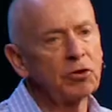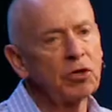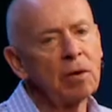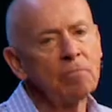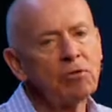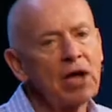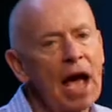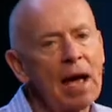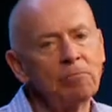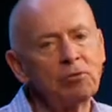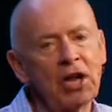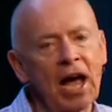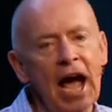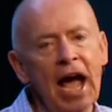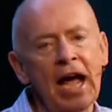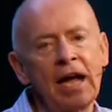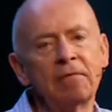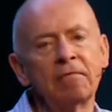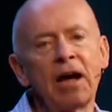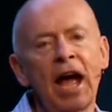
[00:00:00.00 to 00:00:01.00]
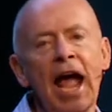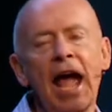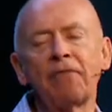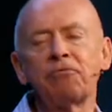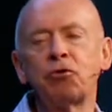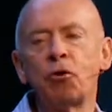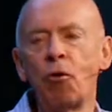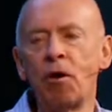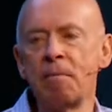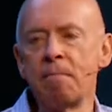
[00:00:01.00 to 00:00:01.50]
Sometimes I
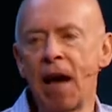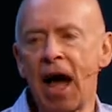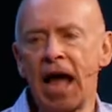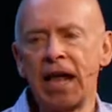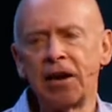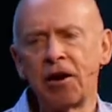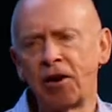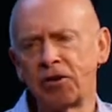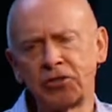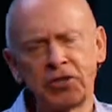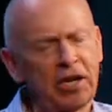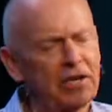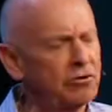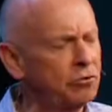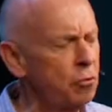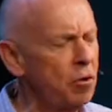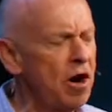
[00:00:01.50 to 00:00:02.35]
have to remind ourselves